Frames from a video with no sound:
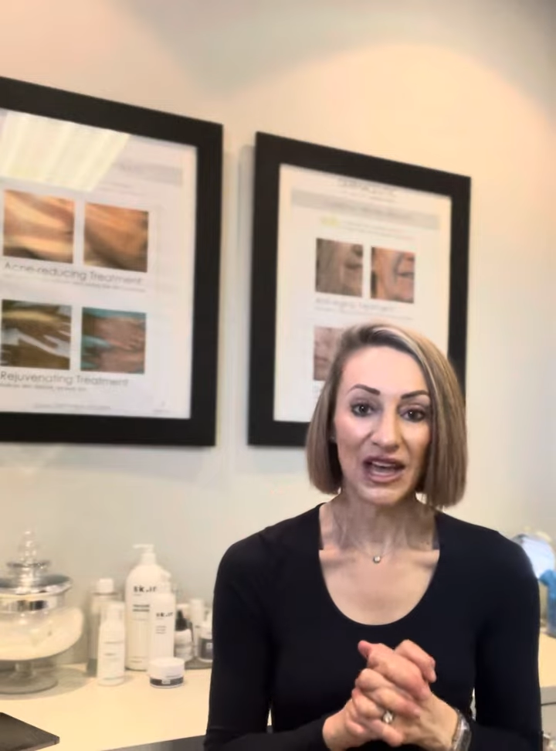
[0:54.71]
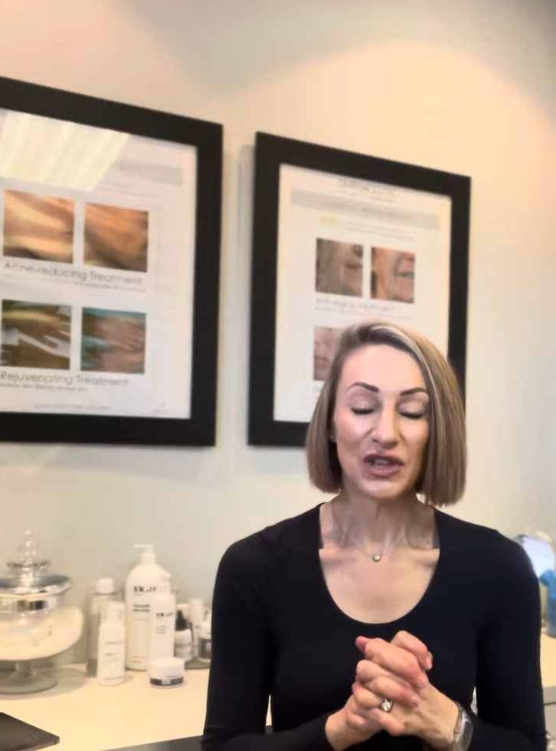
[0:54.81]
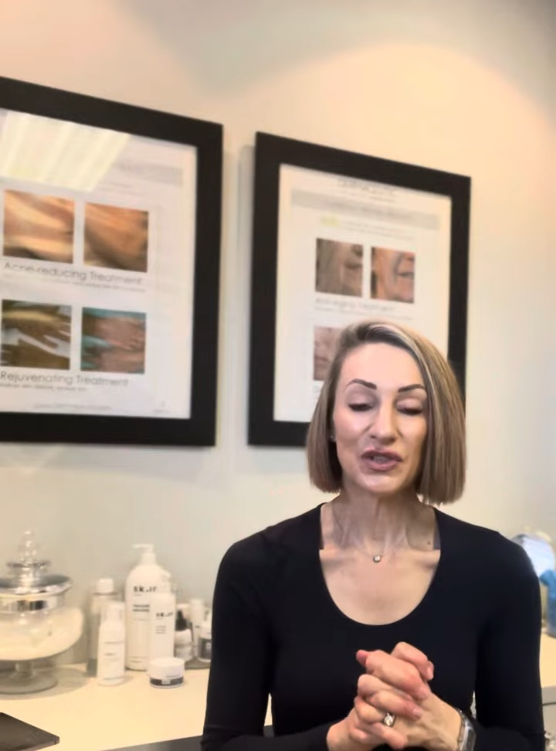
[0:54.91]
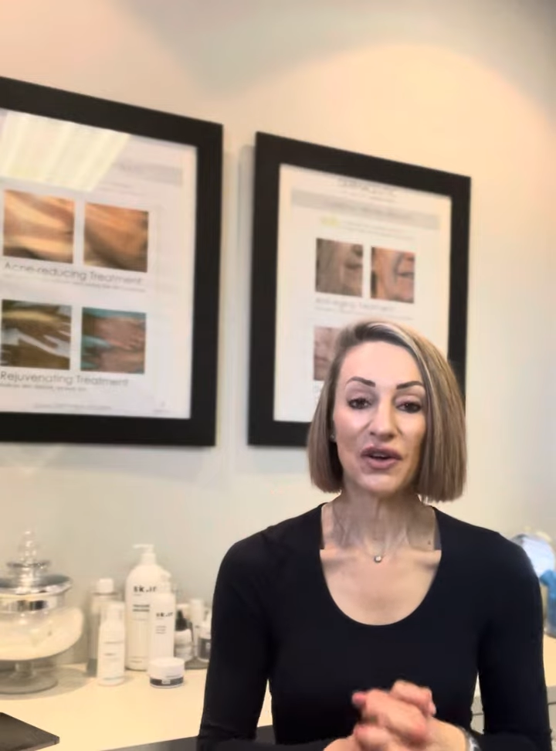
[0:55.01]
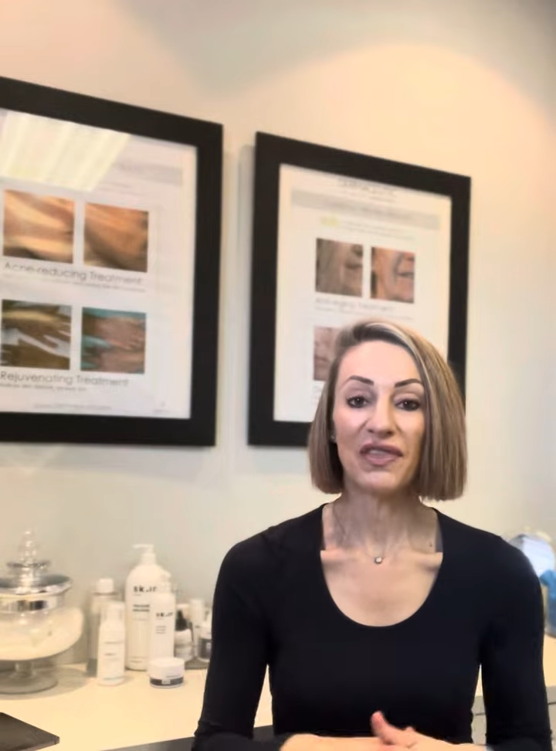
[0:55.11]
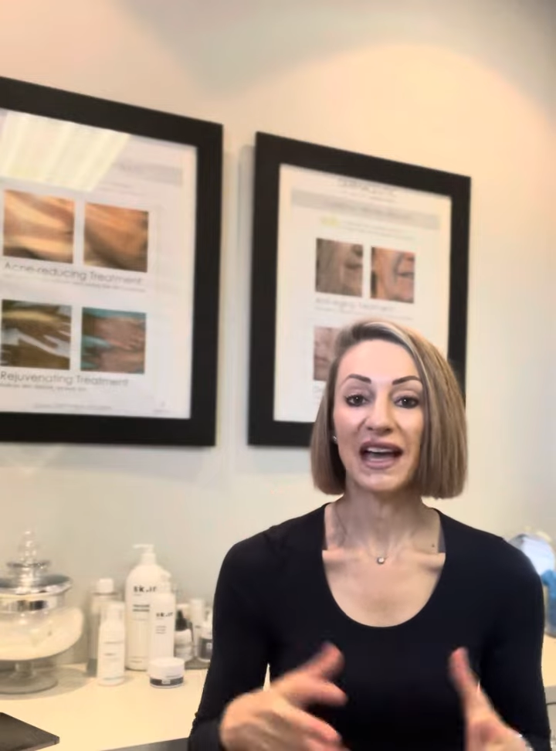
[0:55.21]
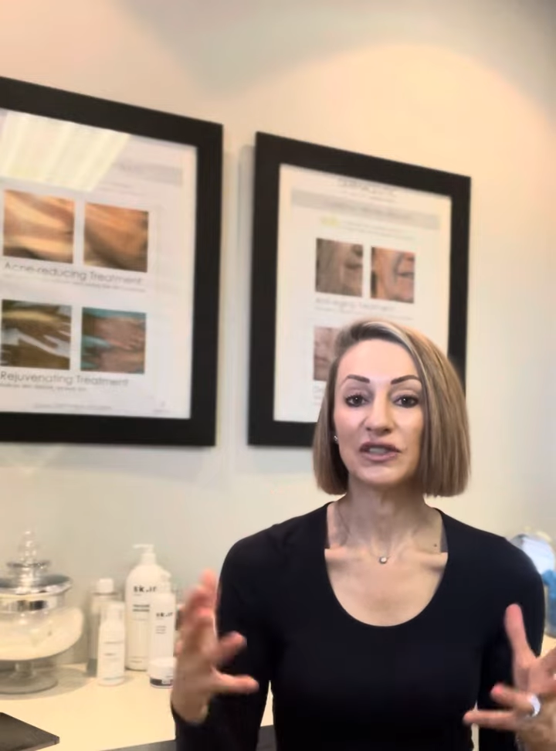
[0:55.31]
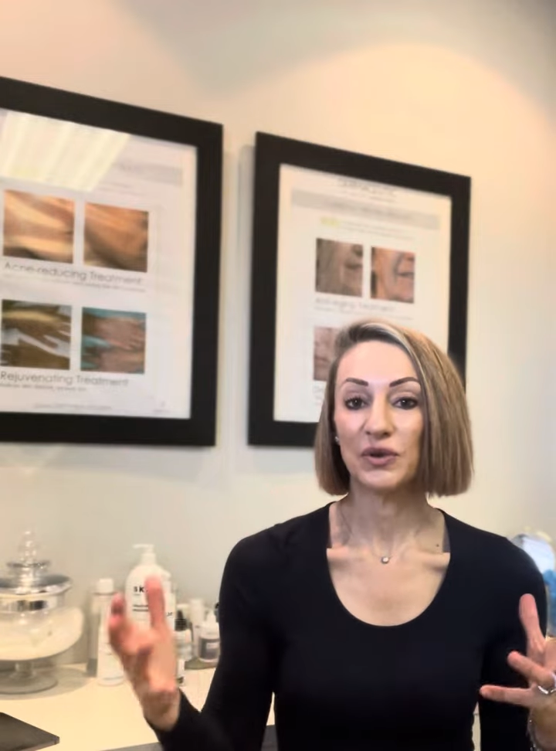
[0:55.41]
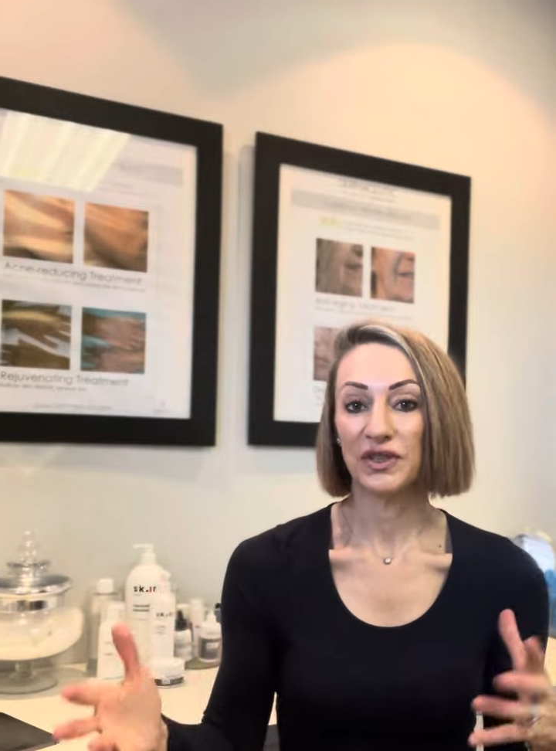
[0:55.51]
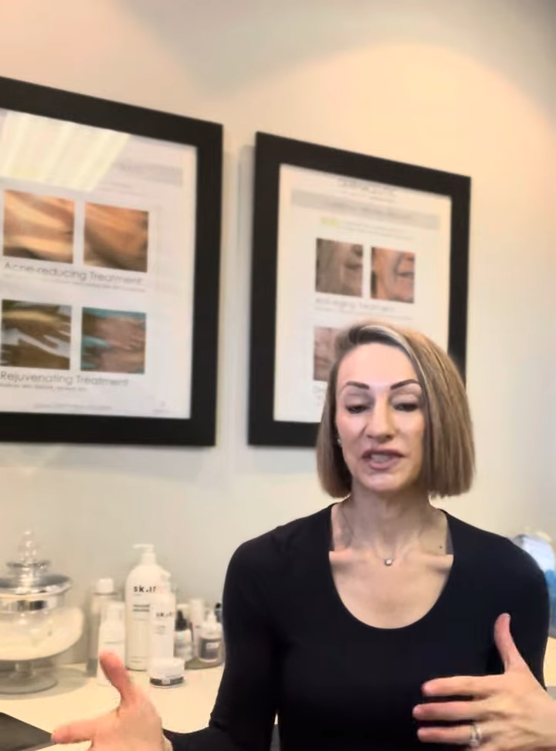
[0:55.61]
So
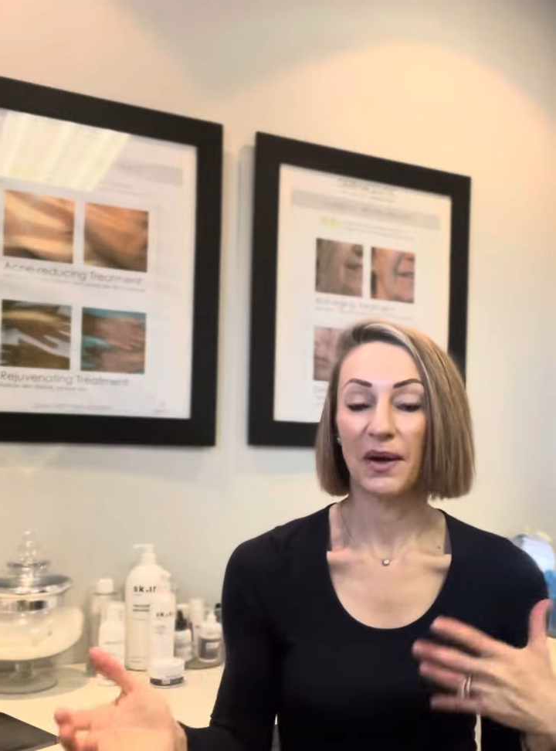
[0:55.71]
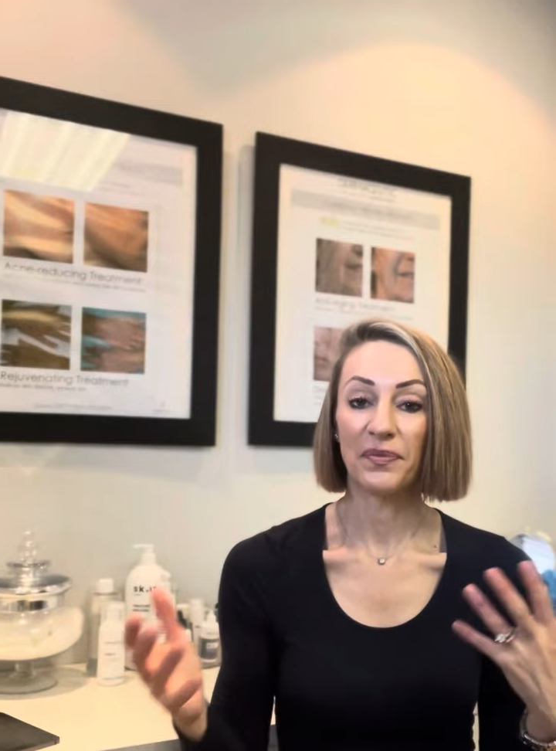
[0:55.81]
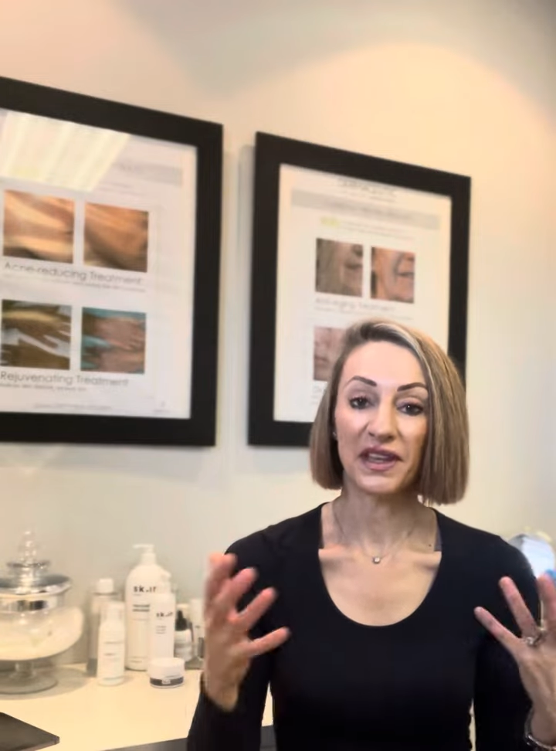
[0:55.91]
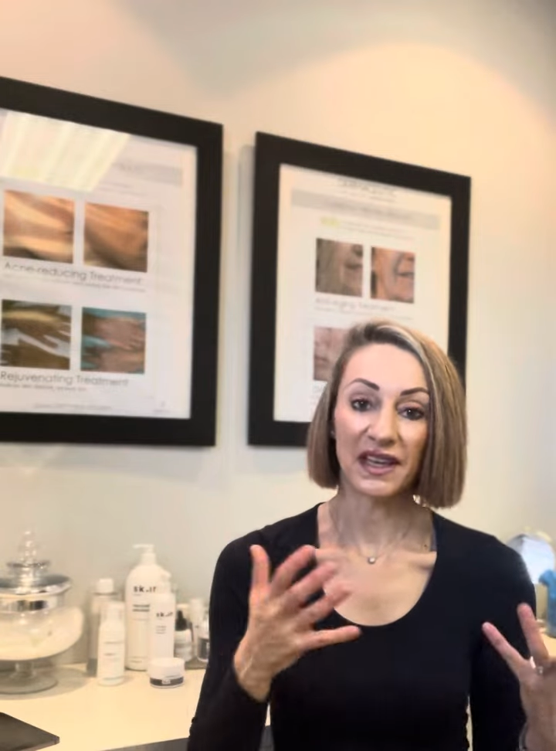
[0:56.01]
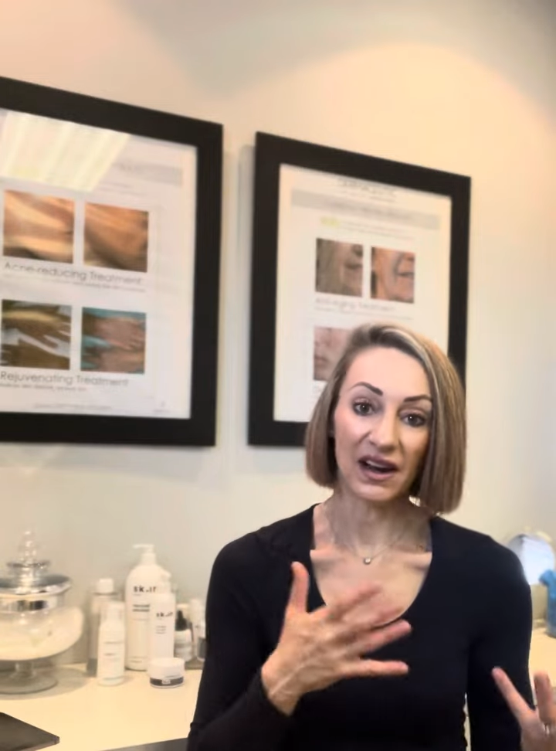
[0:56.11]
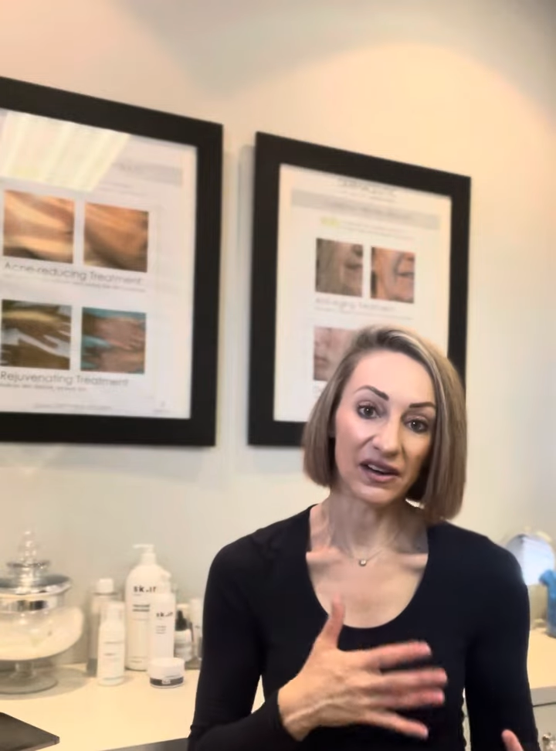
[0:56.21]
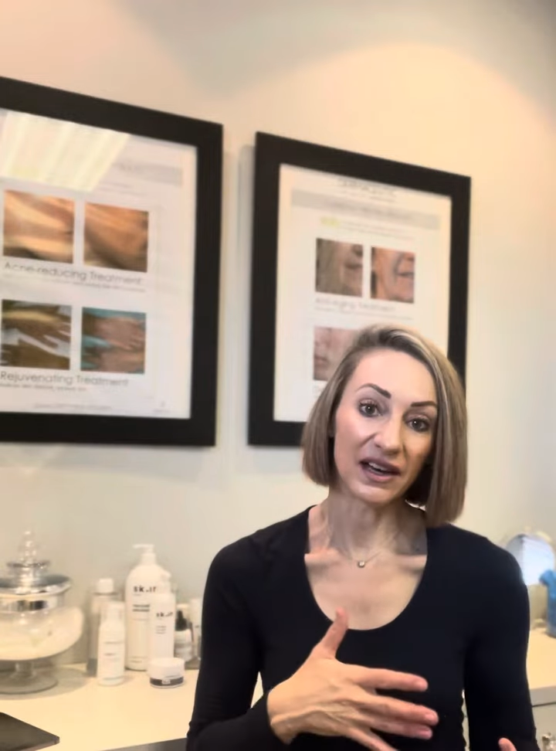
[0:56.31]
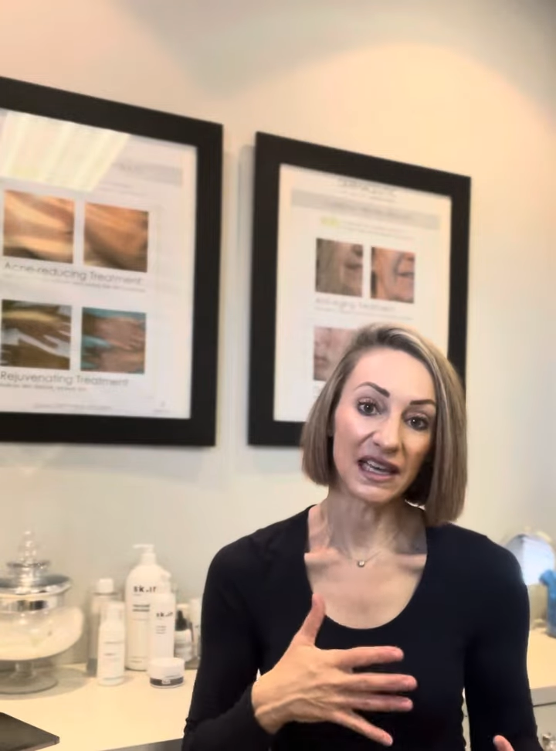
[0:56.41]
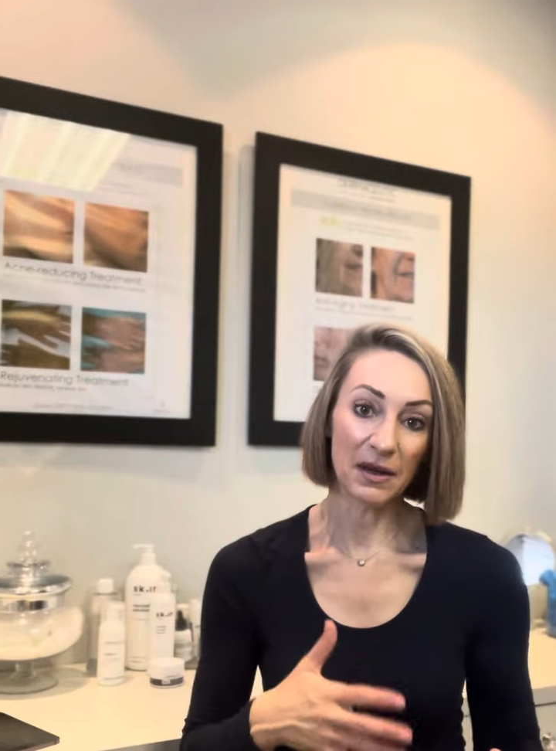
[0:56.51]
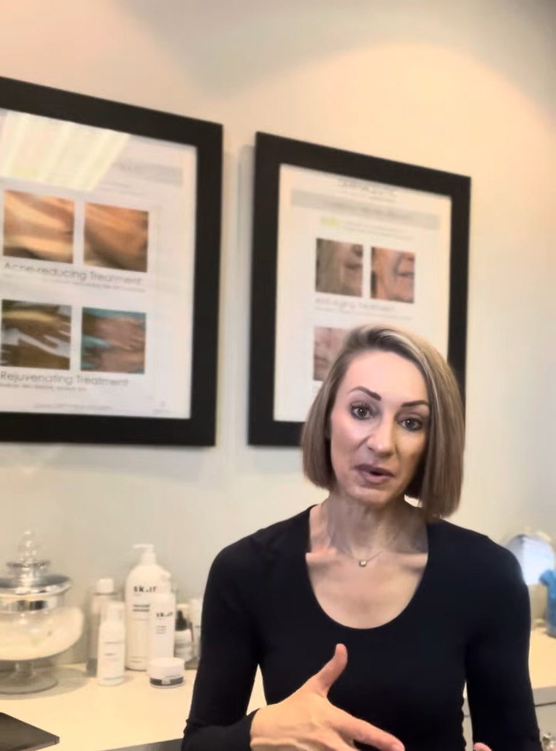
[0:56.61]
that's also something that I've got
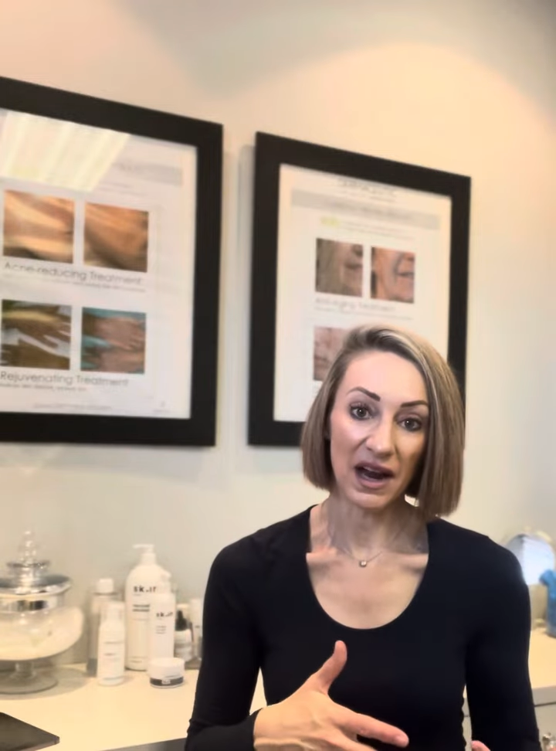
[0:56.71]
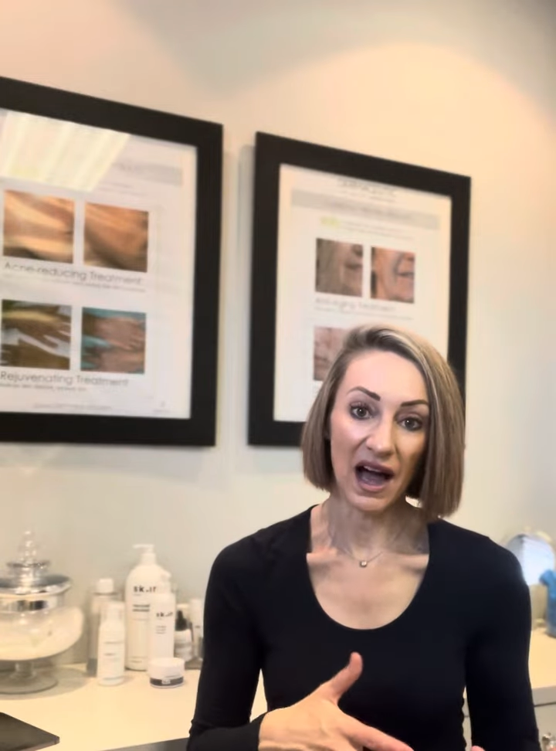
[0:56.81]
to keep an